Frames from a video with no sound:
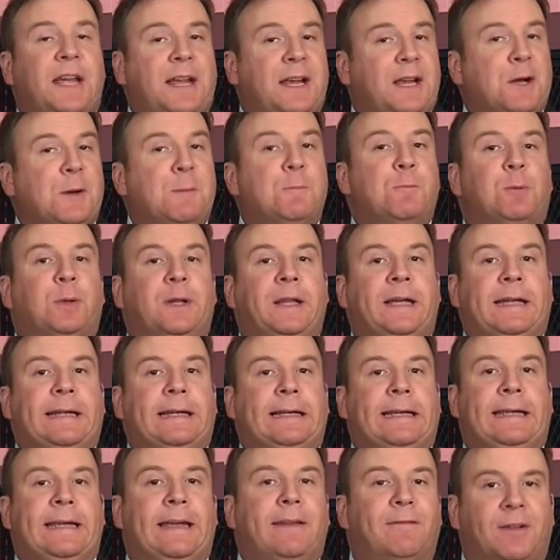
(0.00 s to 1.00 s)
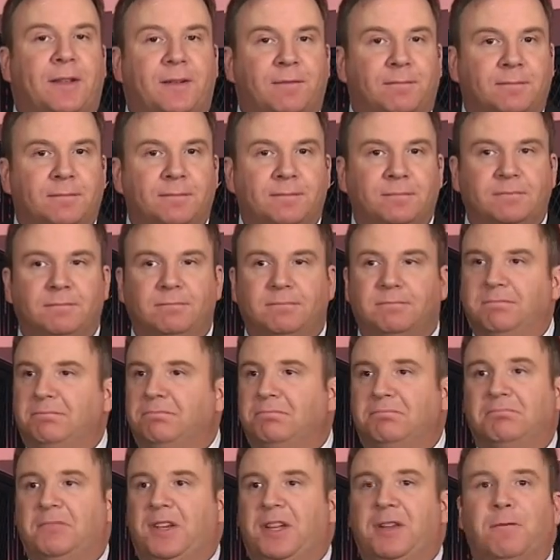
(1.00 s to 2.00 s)
a complete given
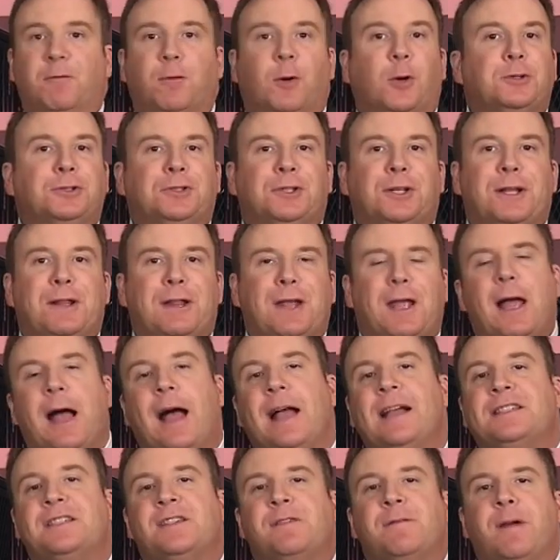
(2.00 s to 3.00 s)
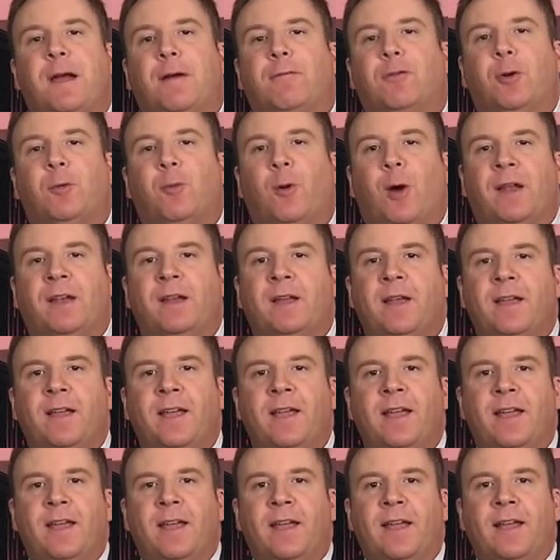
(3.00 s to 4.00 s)
in virtually the eyes of everyone
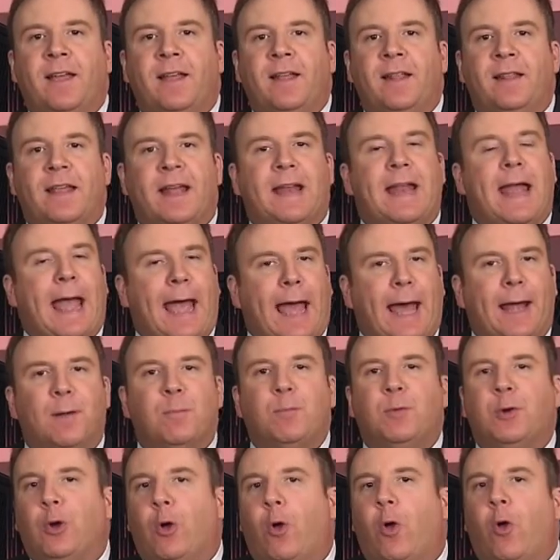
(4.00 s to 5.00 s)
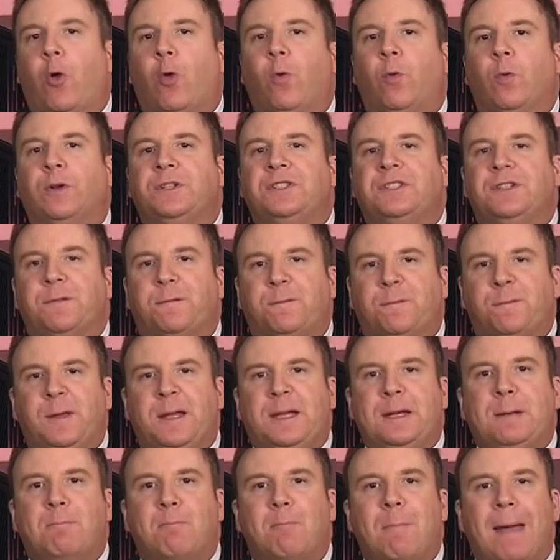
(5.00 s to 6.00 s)
that Adam Cole would
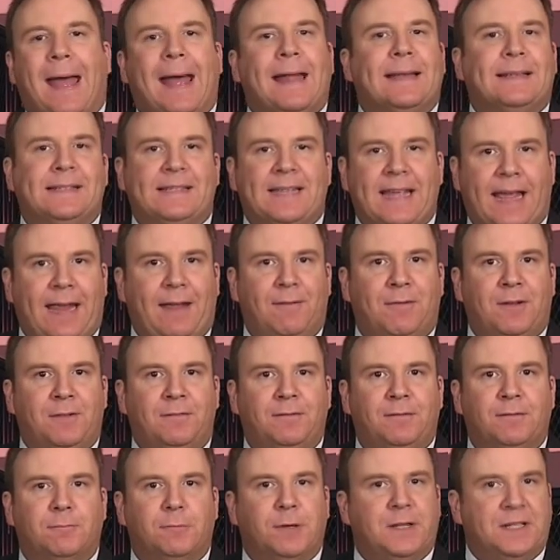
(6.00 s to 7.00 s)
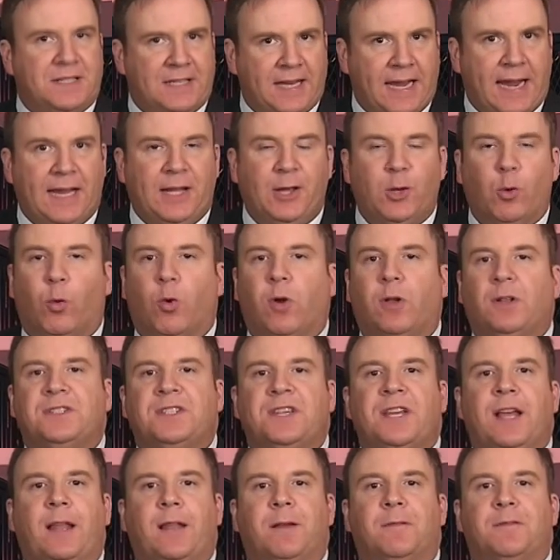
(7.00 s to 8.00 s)
defeat Matt Taven, retain the World
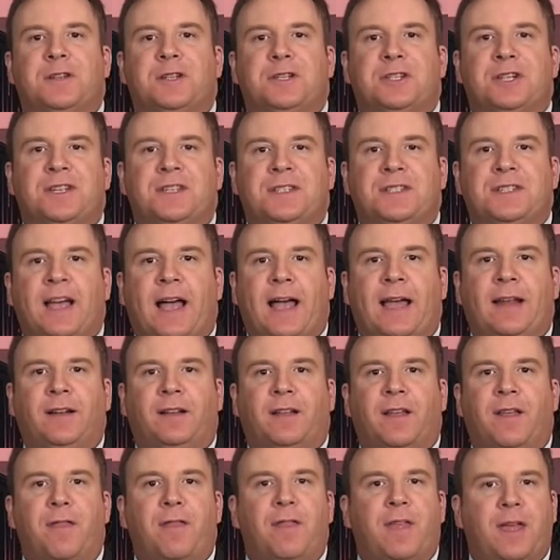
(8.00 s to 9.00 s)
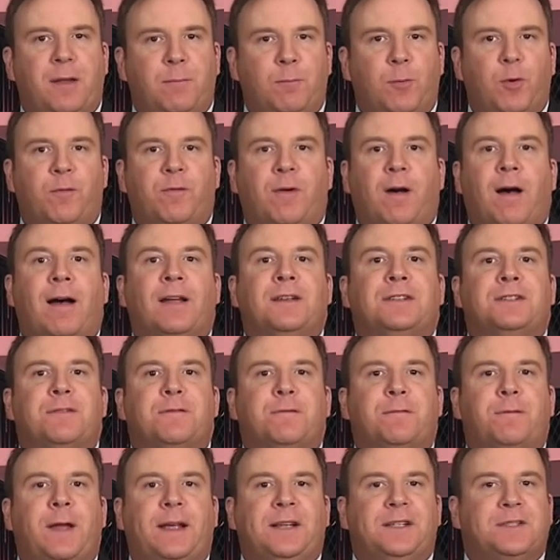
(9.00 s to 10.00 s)
Television title, and then move on to
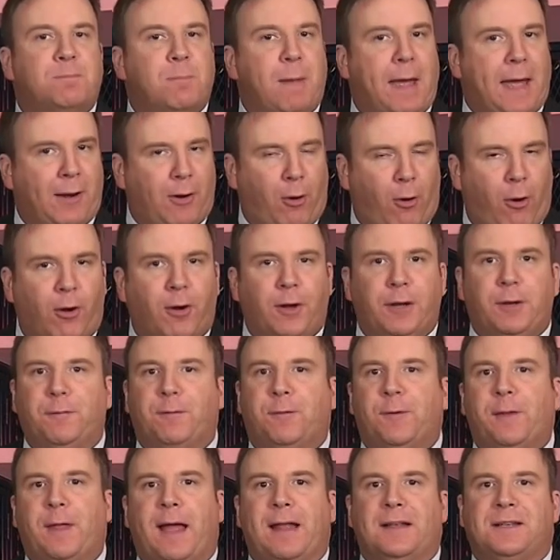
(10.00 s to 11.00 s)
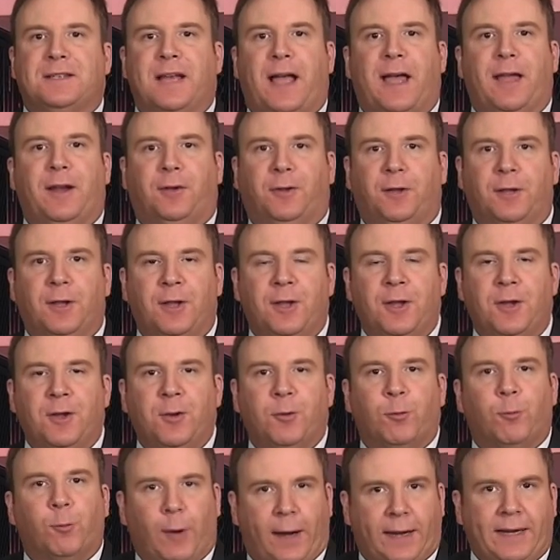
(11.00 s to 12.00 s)
face Matt Hardy for that title
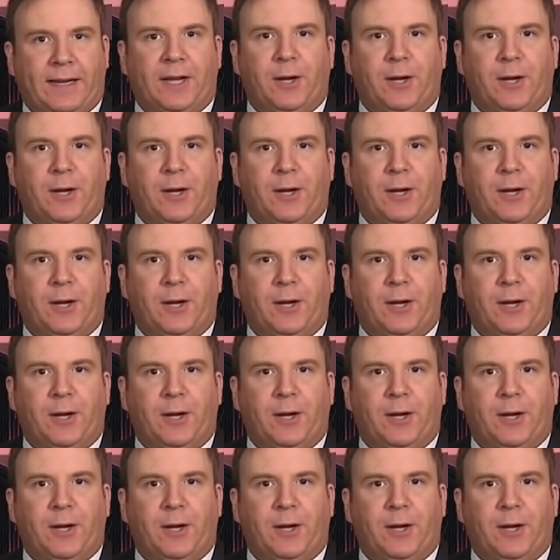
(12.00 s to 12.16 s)
right